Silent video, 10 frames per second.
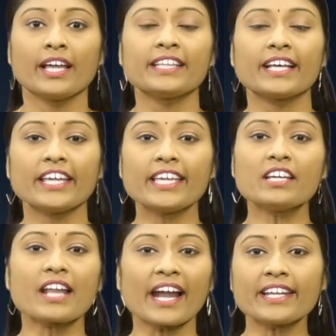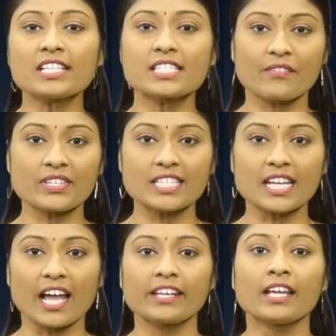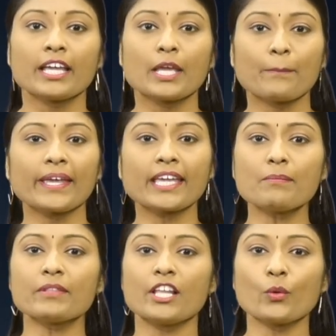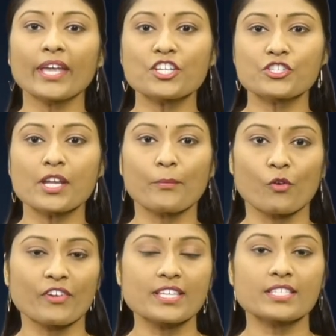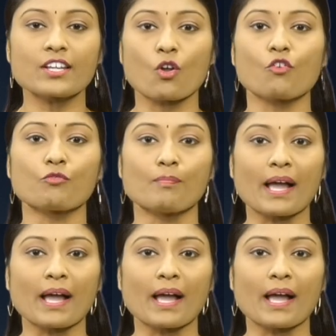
In the year 1979, he became the Lucasian Professor of